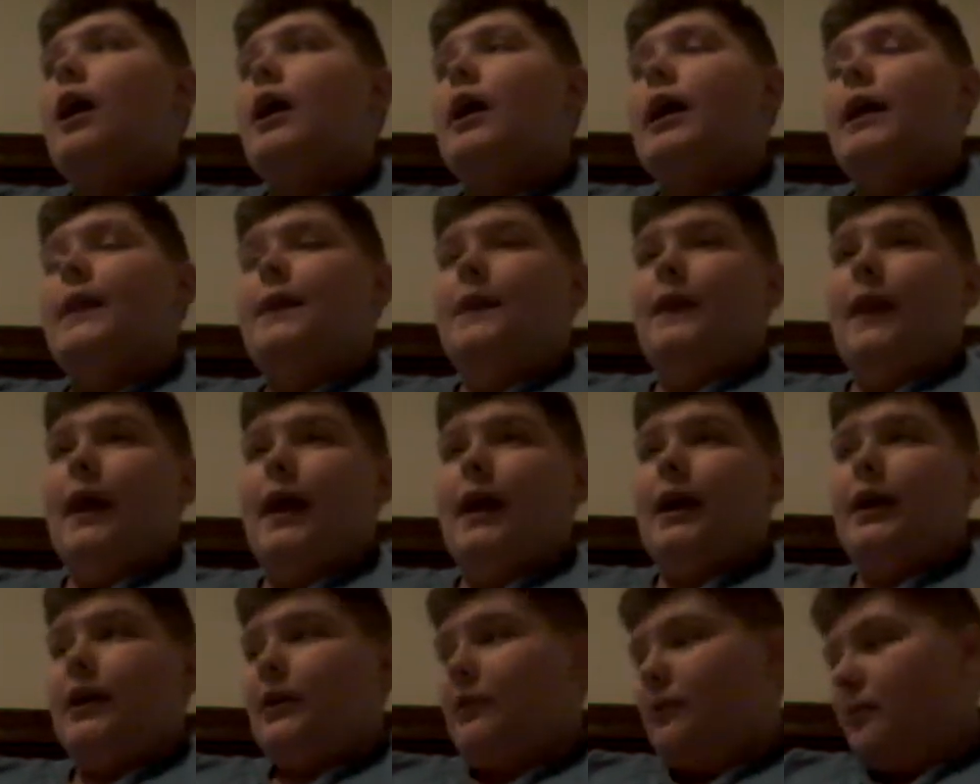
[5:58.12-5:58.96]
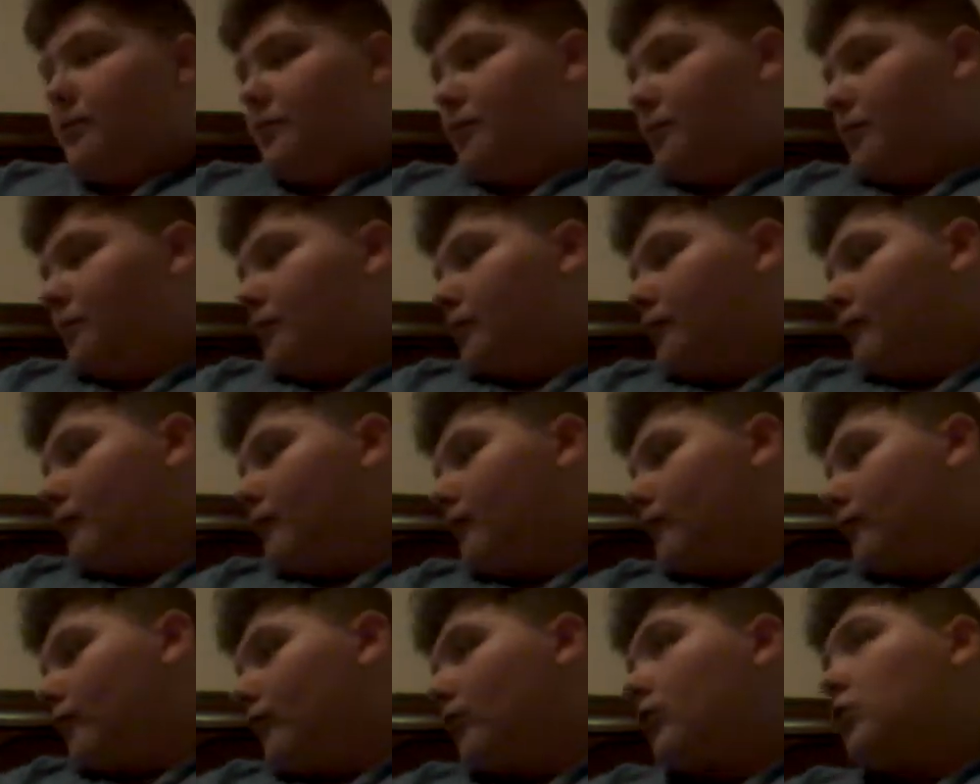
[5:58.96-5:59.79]
and then
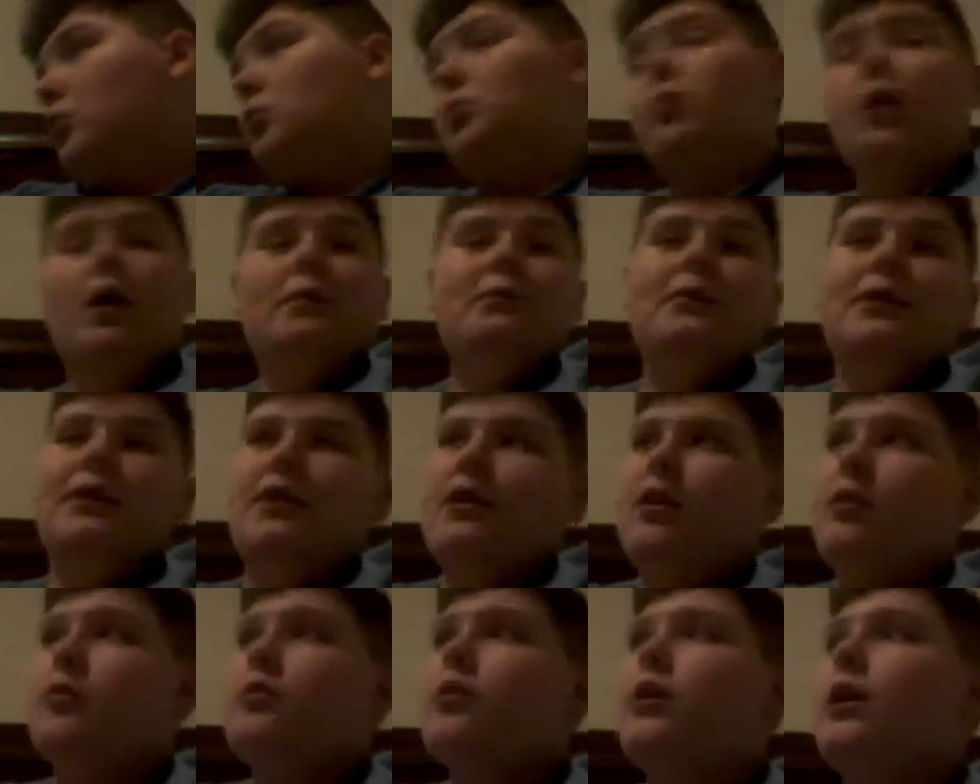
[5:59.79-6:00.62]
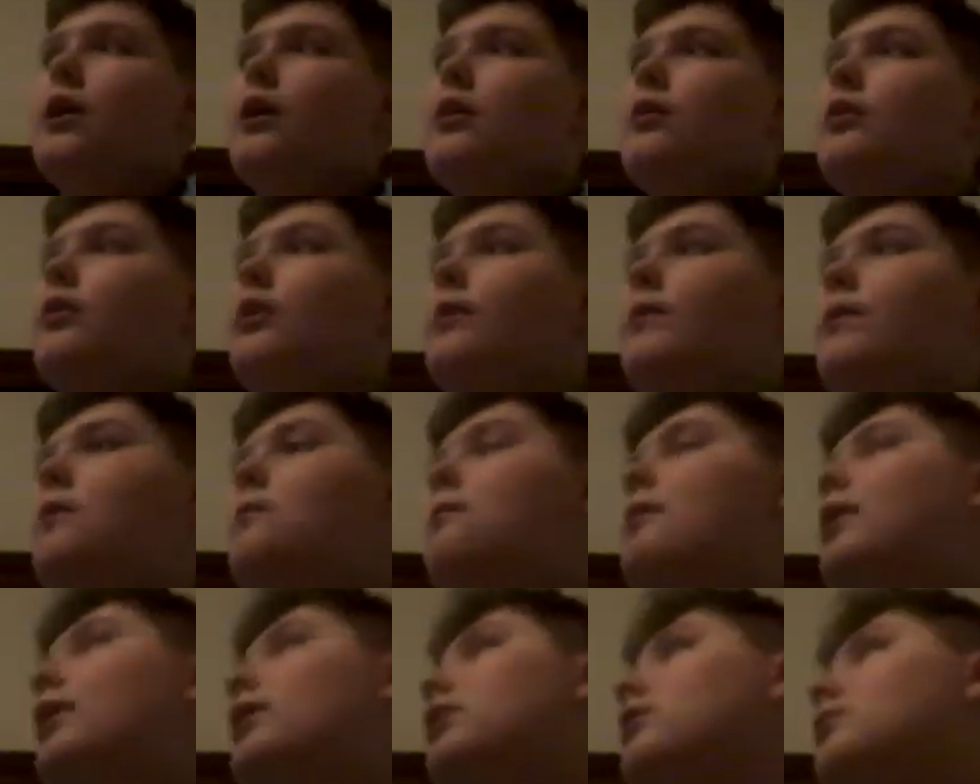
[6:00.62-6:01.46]
wipe it down again at the
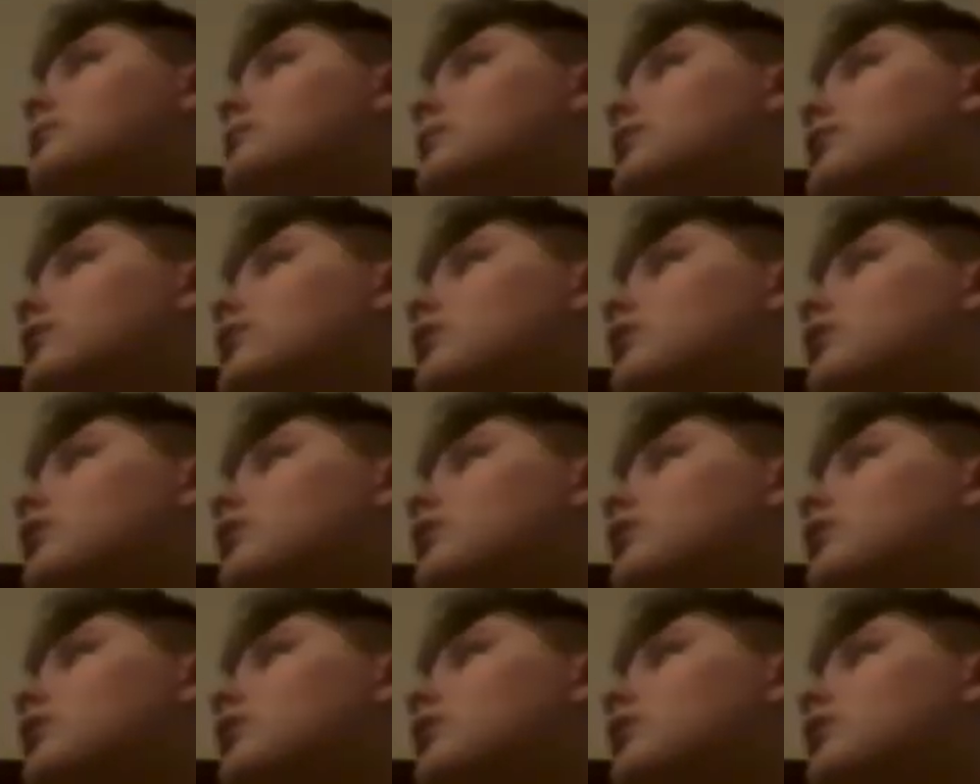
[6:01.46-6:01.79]
bottom.